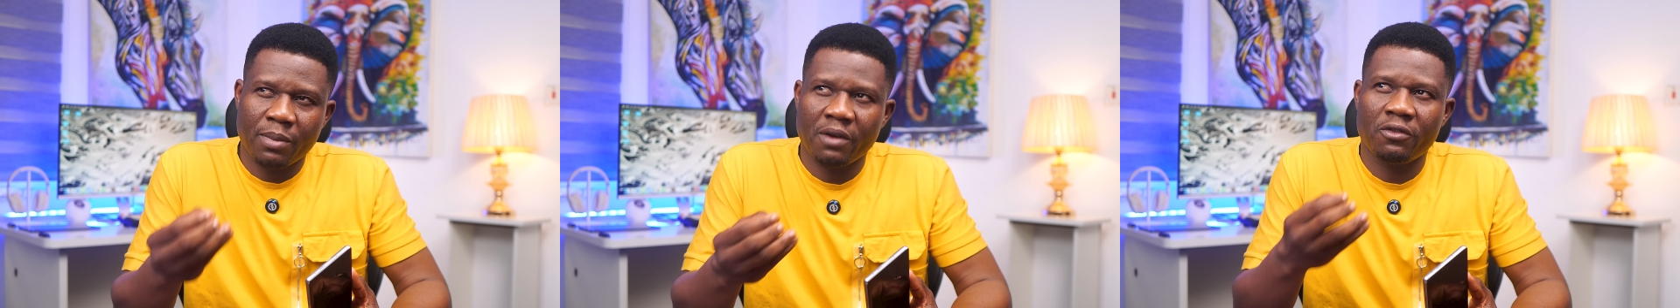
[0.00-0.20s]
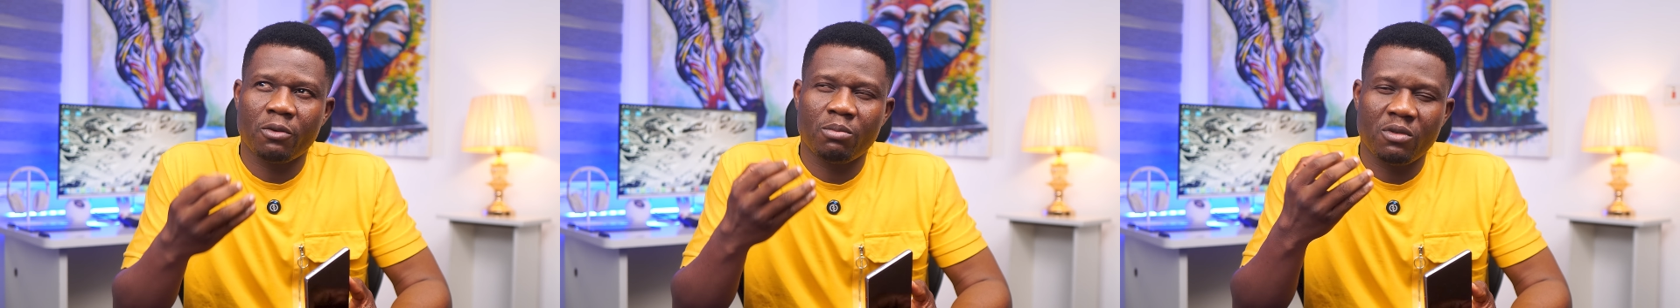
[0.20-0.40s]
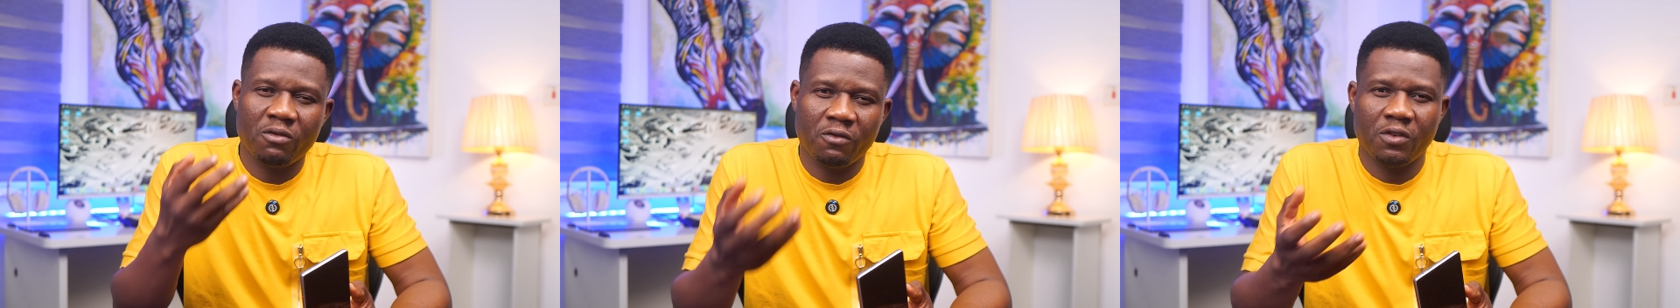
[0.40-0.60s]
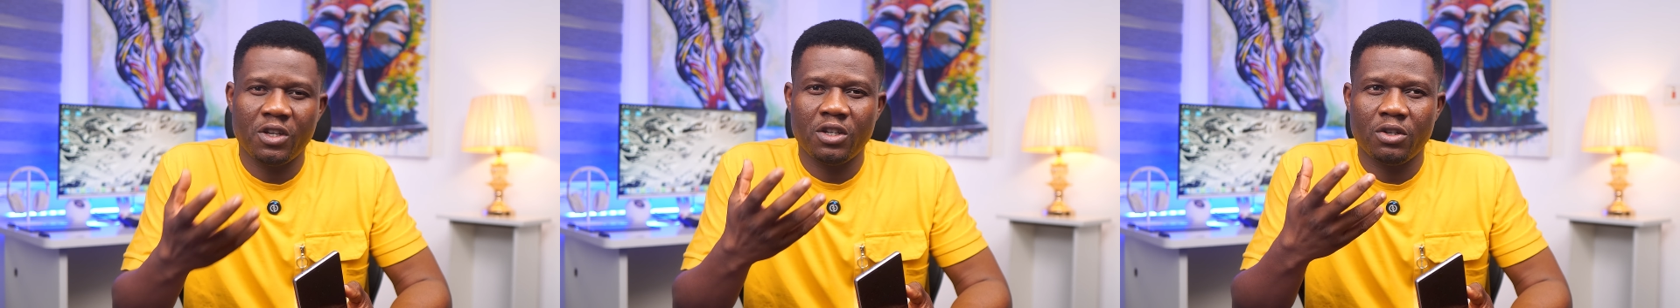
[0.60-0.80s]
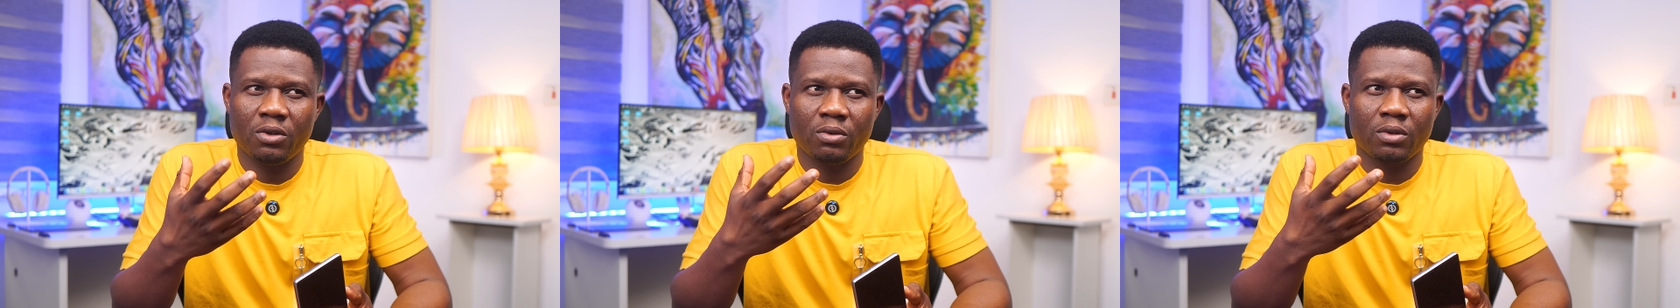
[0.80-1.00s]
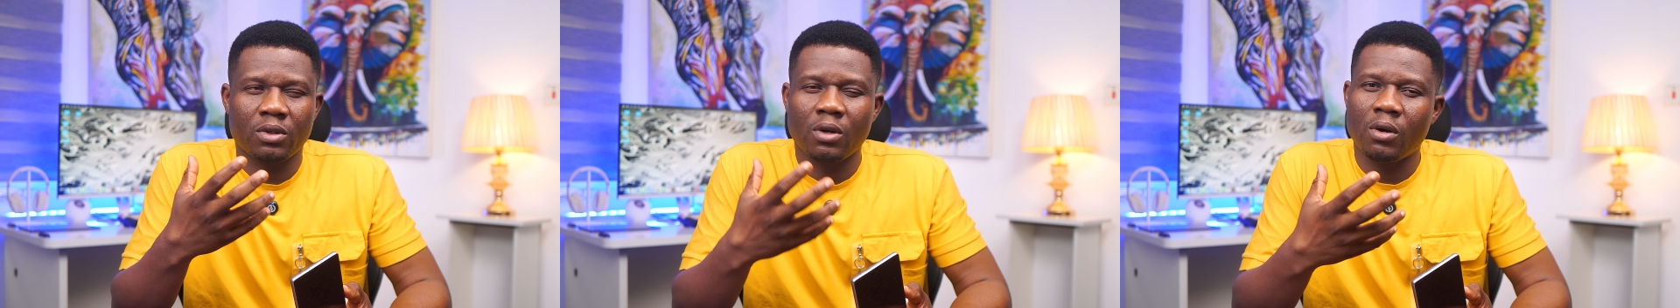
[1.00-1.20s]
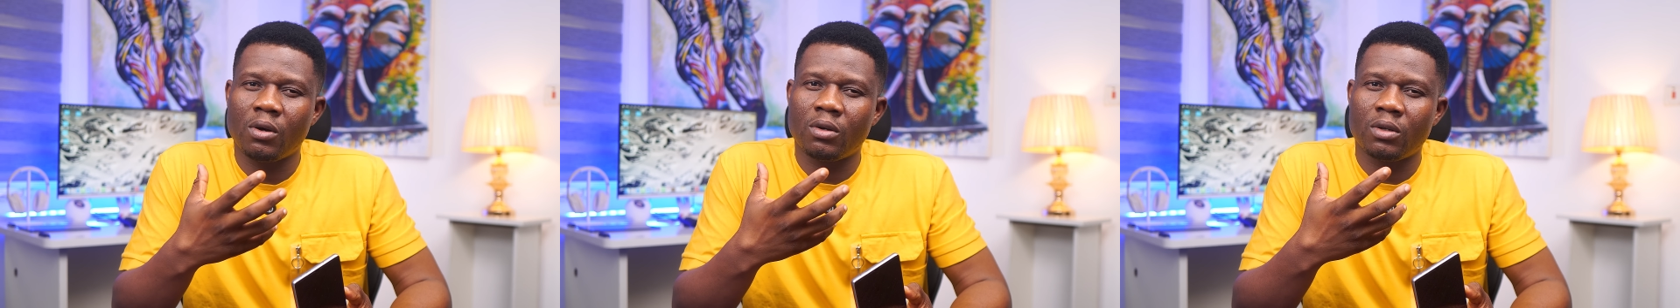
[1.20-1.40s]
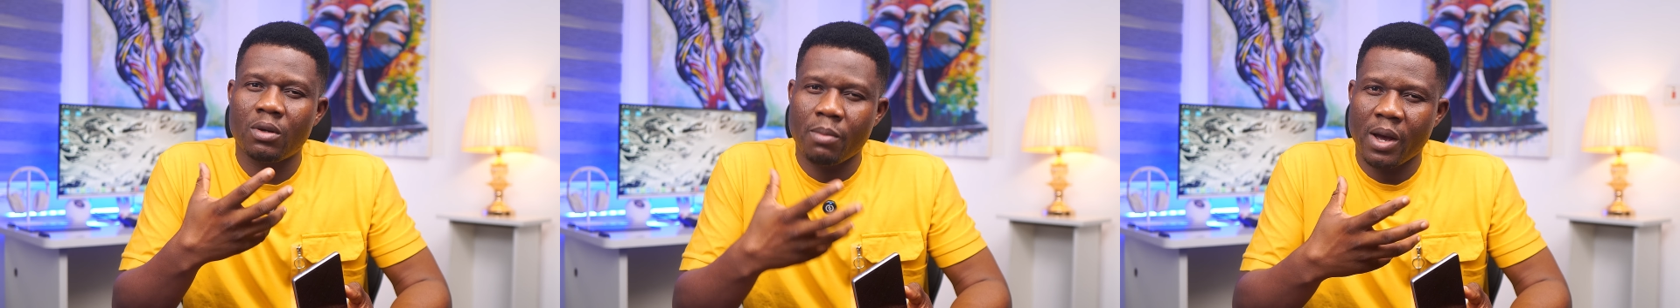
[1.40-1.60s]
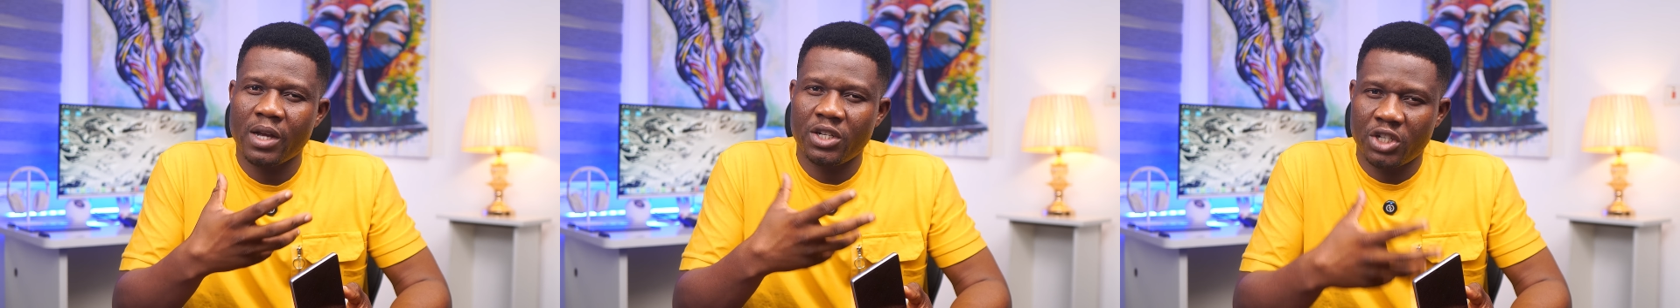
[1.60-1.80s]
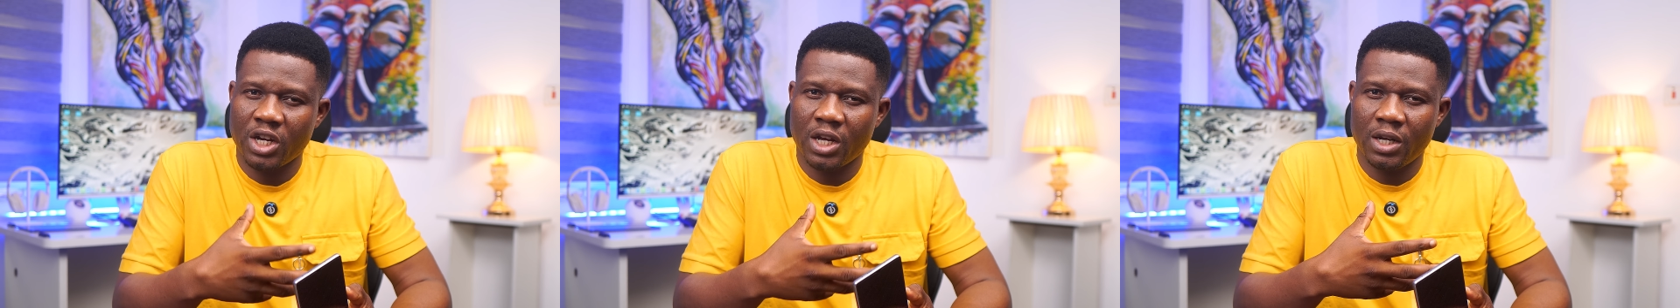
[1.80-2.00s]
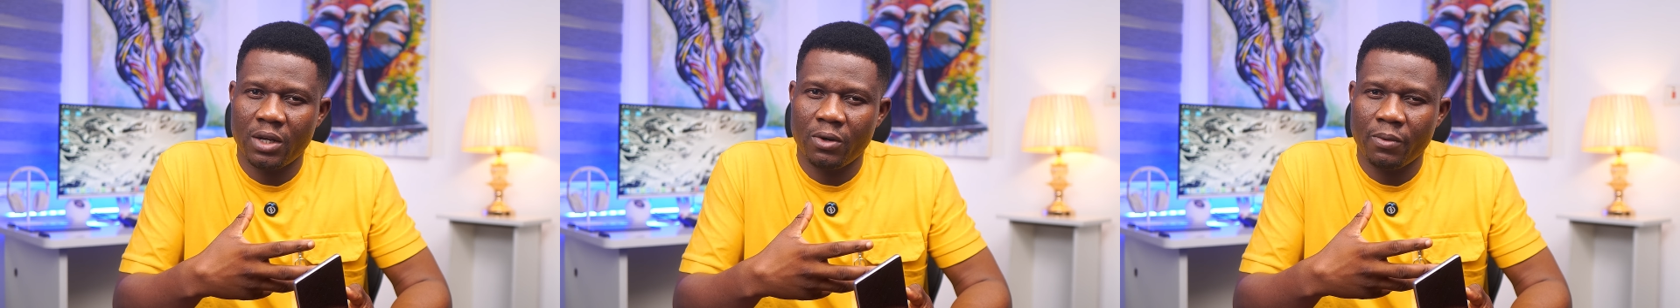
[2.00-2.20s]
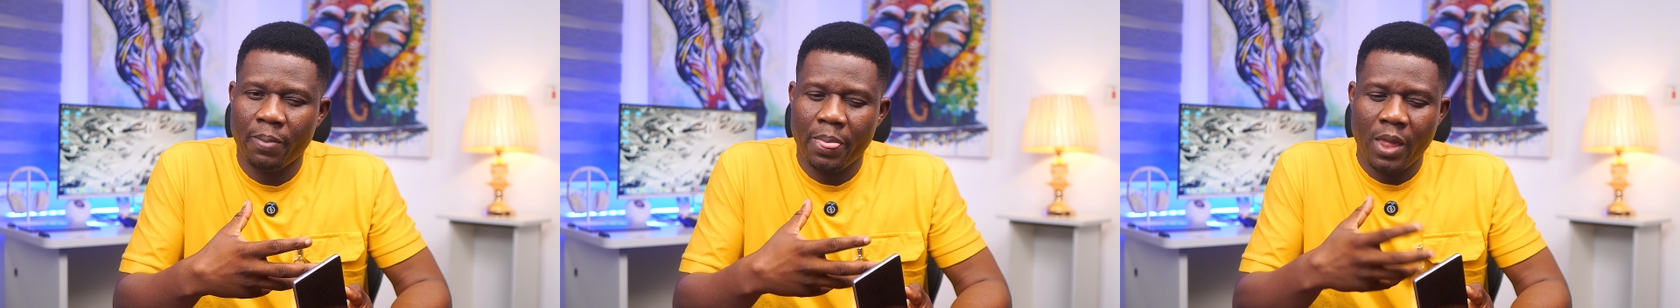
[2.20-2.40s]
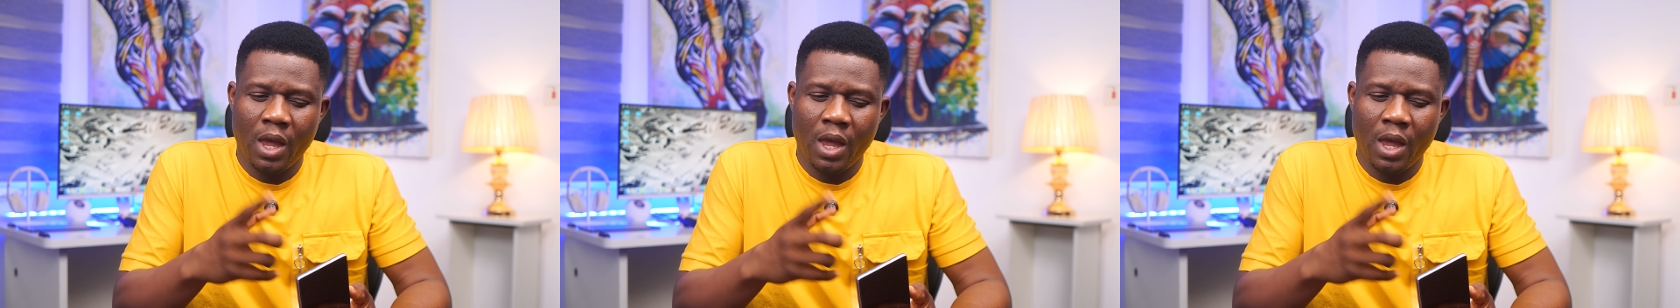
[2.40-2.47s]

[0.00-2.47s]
performing videos on my channel.